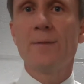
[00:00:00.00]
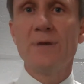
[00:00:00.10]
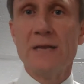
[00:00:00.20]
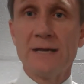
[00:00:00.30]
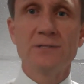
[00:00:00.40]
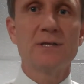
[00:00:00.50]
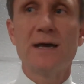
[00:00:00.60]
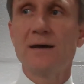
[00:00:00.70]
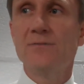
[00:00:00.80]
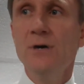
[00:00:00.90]
That'd be nice to
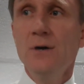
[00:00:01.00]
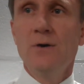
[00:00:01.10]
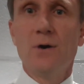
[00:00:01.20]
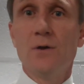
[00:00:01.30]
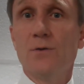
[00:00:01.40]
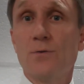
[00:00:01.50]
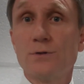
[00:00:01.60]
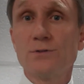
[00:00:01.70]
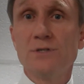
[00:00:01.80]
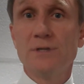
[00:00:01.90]
have all the
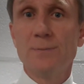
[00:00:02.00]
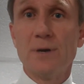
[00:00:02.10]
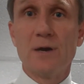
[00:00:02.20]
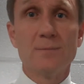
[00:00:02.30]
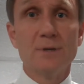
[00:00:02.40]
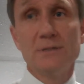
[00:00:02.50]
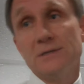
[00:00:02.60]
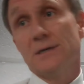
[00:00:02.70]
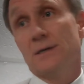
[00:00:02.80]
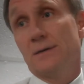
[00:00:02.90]
horses in the barn, but